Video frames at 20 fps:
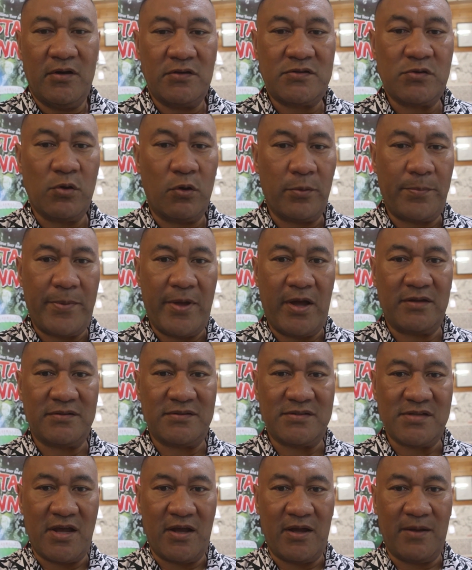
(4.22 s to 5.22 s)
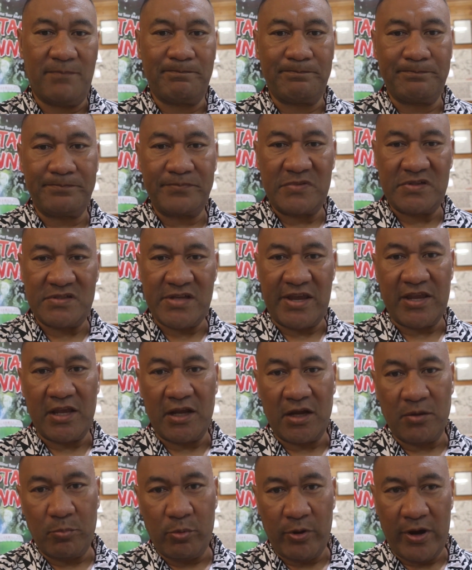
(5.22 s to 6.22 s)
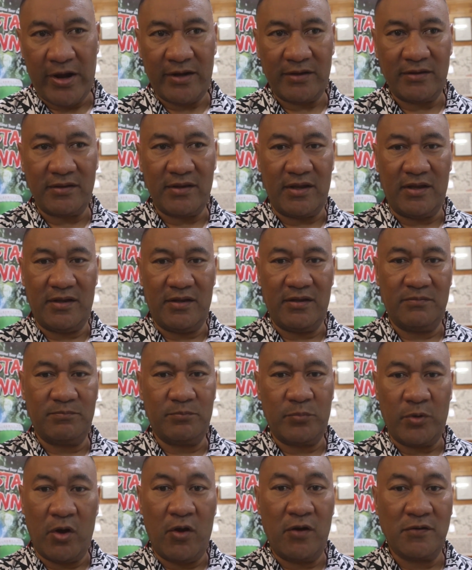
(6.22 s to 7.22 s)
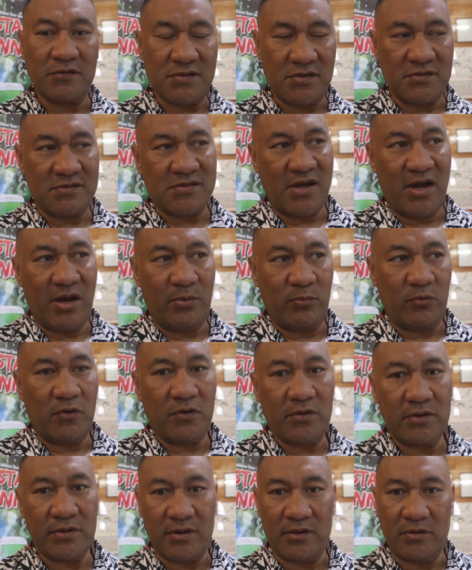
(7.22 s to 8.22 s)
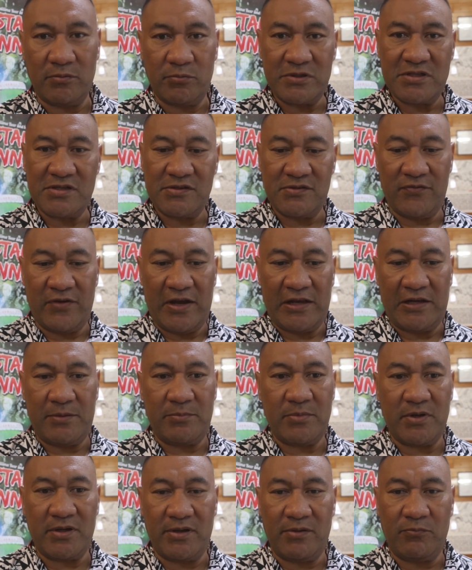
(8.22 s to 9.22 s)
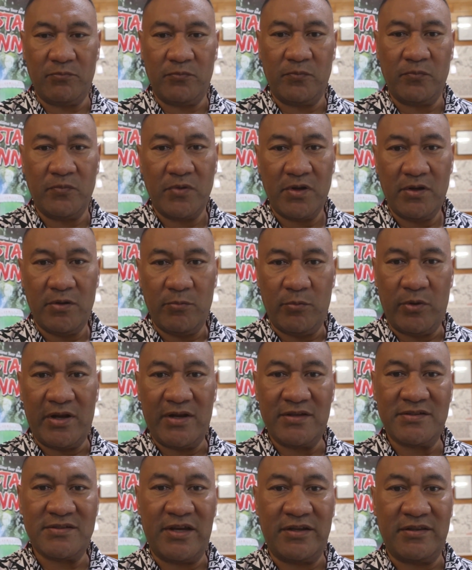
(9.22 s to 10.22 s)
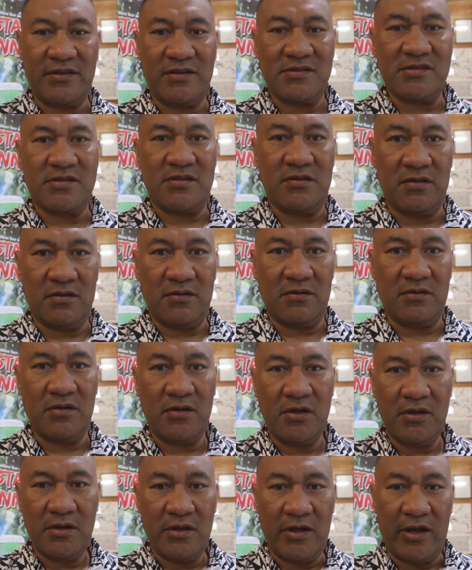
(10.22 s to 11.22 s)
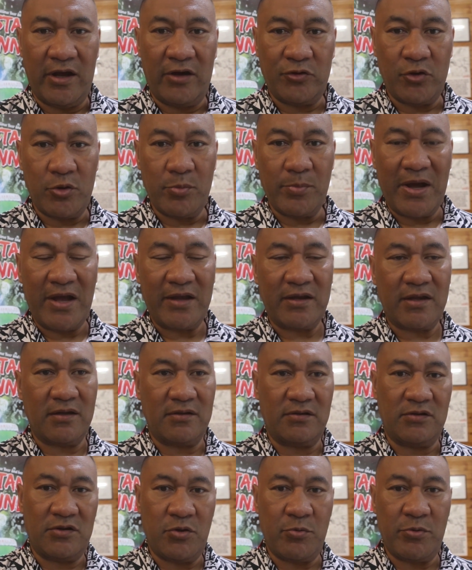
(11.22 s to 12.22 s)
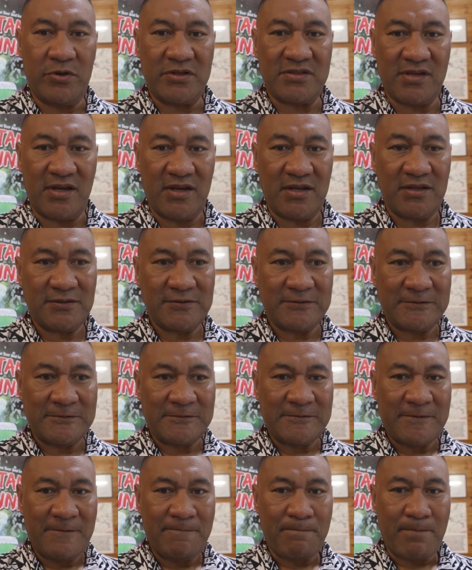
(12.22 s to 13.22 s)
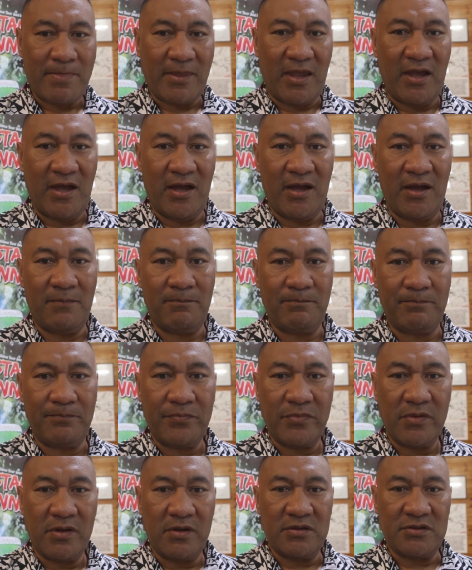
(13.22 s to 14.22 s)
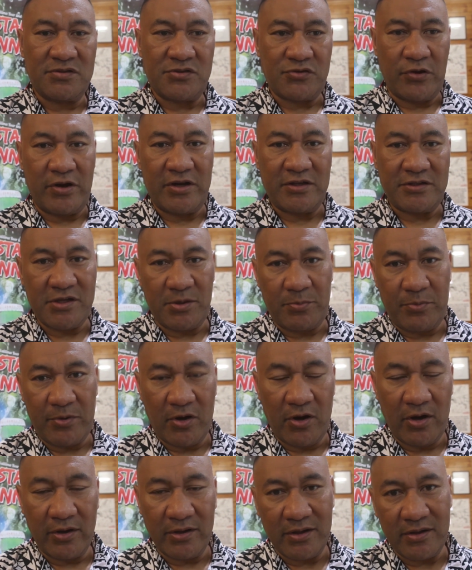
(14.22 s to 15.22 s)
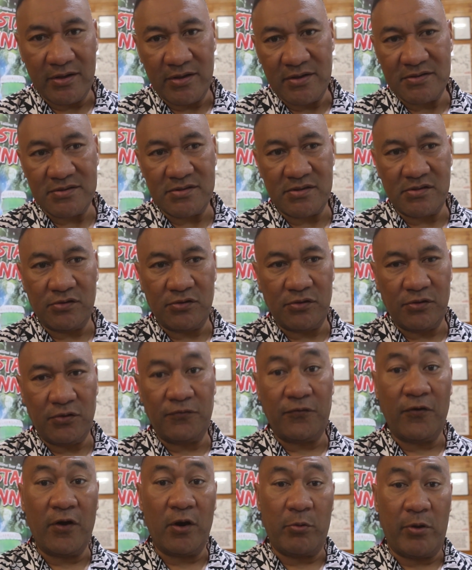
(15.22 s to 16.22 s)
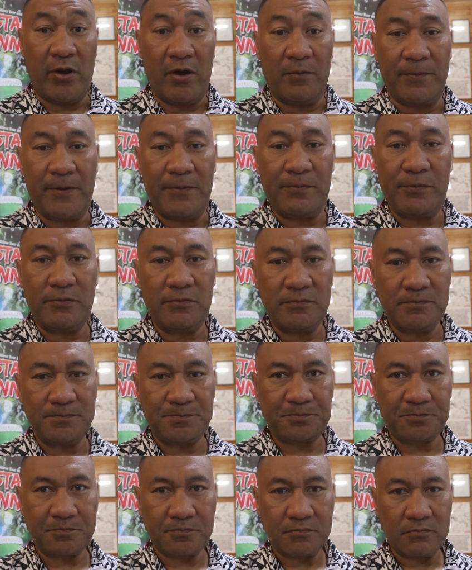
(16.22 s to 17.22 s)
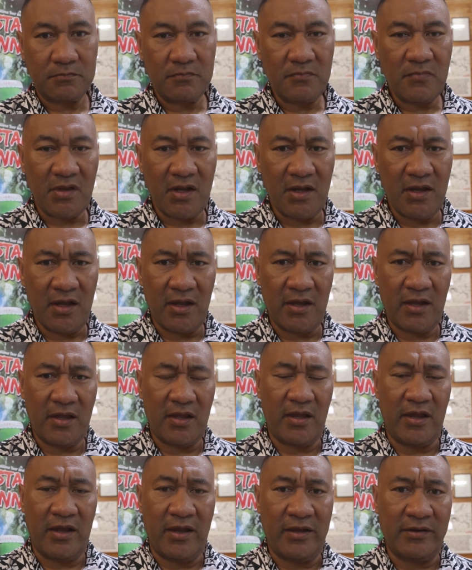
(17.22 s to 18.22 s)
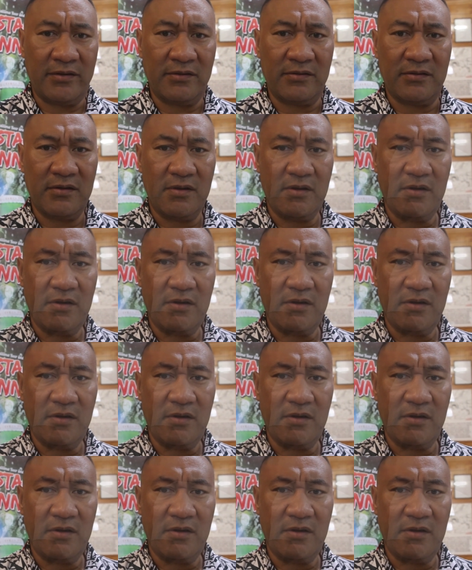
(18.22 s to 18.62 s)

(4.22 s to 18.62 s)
It's all about taking a brand that belongs to Samoa, which is Vailima, and we're going to take this to our new market, USA. The strategy behind it is to follow our people, and